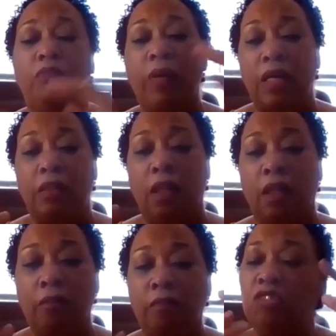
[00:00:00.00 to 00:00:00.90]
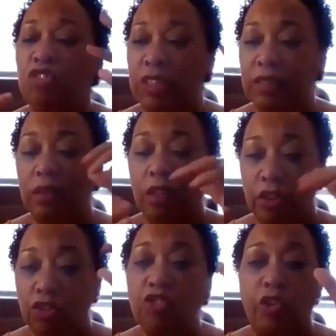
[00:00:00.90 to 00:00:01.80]
but um, just on
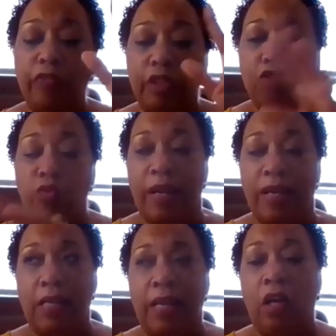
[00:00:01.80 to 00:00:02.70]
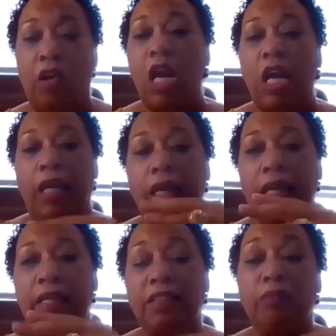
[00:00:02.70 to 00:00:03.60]
the surface right now,
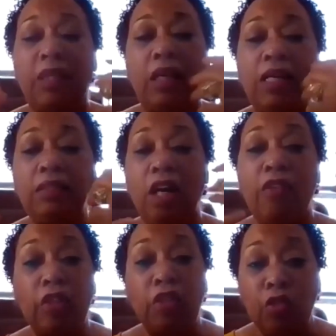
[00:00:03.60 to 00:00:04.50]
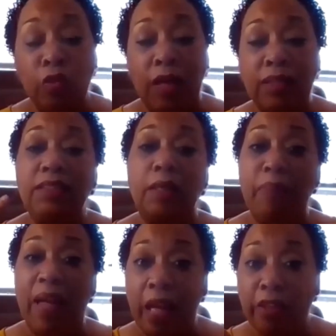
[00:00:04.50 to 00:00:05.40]
is because of the neurons, the
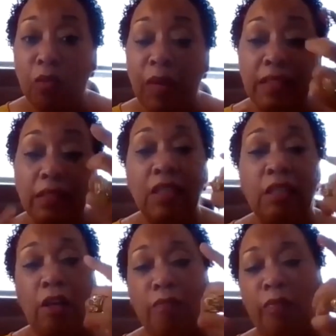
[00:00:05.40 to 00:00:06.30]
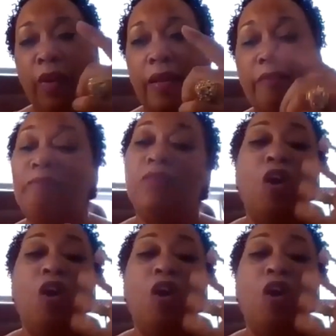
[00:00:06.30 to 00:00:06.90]
pathways in our brain,